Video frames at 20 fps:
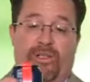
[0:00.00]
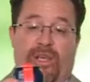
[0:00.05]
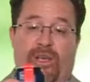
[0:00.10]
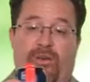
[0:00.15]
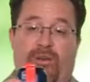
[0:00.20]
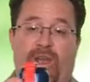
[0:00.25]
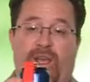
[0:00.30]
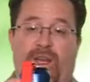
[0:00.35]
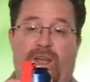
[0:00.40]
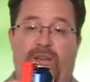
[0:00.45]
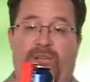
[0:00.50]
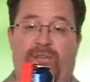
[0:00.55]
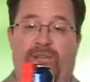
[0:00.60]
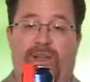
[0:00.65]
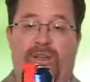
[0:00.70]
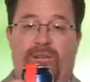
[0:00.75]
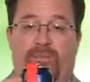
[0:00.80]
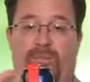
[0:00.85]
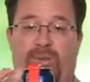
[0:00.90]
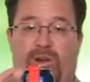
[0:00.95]
tailgating
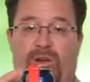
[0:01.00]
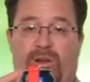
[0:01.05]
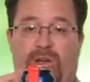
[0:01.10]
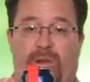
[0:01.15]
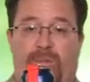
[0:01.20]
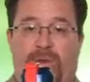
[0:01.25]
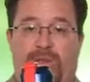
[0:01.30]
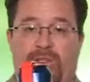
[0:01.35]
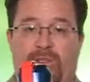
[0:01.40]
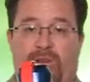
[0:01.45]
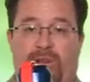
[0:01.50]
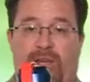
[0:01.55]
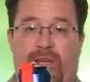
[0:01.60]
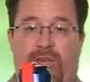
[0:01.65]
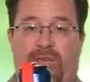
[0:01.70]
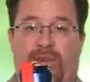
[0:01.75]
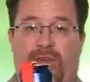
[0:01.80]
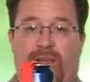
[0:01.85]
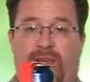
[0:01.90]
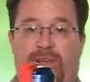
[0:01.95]
events. Beer companies could
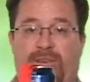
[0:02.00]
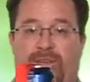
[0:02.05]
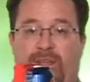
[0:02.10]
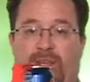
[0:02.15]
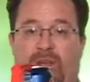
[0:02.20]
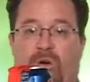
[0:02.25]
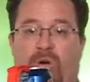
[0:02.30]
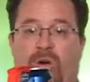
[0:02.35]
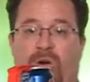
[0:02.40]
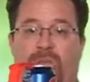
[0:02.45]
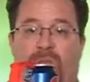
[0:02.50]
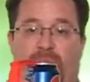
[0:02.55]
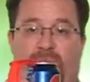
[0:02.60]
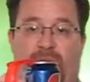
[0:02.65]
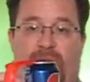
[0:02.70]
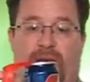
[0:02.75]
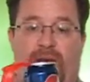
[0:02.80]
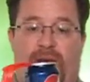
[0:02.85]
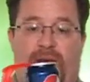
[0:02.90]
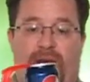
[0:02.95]
have it as an on
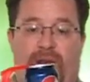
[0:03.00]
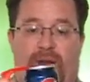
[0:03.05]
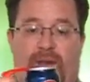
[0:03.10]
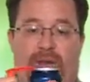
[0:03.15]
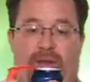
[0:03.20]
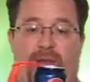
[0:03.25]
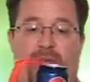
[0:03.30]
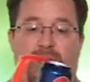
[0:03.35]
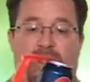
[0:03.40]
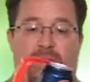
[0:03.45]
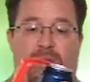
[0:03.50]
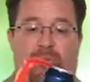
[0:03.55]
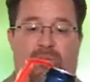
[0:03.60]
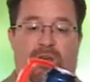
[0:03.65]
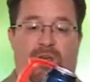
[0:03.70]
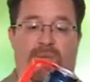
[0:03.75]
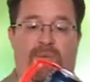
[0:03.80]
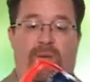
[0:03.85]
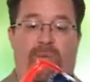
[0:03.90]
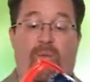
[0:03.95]
pack uh,
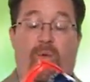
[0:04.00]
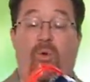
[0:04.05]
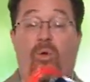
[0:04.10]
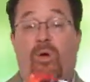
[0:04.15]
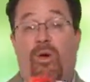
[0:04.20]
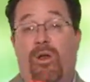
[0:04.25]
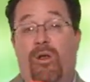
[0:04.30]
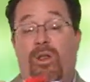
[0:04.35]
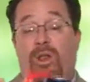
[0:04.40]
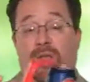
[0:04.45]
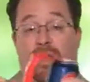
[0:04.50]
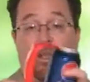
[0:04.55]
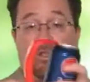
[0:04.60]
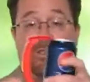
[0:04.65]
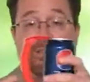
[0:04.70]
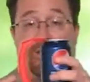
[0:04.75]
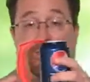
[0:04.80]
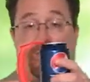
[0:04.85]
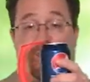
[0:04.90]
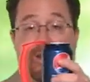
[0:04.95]
premium, or
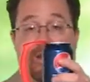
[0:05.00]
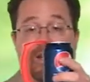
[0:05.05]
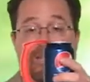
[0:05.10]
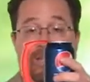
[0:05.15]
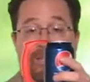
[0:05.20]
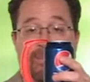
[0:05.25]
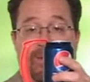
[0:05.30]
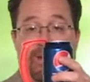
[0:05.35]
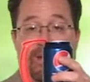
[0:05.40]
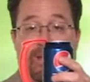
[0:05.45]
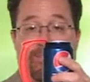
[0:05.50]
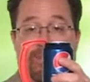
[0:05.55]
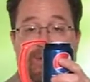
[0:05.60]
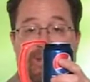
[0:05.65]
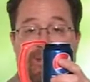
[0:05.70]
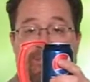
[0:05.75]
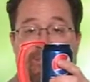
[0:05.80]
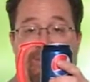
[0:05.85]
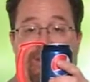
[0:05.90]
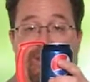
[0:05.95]
it's good for any type of
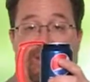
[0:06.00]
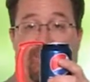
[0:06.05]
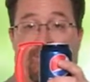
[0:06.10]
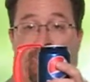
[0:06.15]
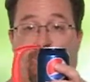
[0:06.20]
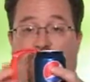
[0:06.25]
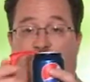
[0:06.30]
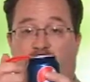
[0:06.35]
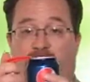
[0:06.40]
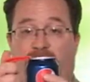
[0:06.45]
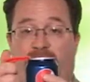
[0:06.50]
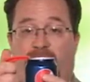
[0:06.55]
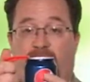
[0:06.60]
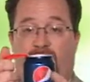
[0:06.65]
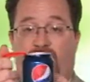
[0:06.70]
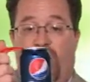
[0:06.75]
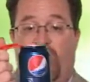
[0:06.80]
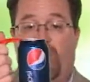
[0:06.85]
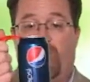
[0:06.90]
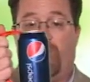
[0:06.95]
company event where
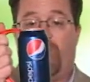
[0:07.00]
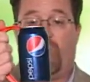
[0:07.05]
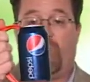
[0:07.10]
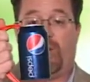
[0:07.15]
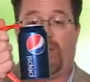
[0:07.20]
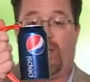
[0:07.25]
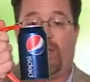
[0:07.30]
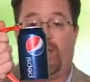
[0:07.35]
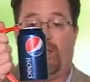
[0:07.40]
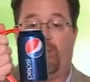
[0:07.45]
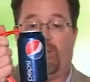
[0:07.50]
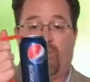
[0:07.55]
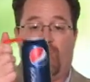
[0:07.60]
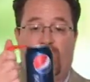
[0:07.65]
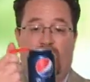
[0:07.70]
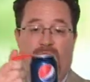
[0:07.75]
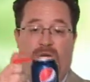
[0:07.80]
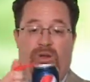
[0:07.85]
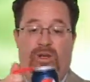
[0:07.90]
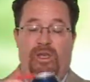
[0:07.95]
they want to put a
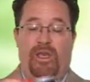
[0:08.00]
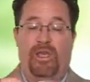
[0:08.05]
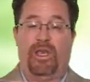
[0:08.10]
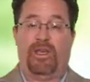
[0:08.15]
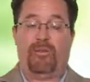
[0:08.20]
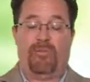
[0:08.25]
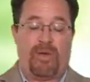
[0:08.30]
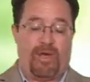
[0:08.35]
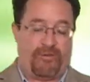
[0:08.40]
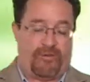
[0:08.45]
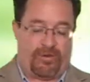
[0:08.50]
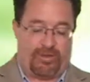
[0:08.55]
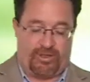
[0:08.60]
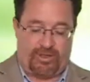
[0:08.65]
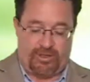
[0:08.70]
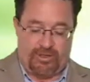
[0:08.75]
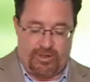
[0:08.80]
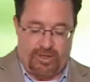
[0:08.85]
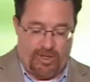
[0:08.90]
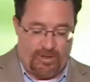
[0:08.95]
handle on a canned
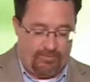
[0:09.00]
beverage.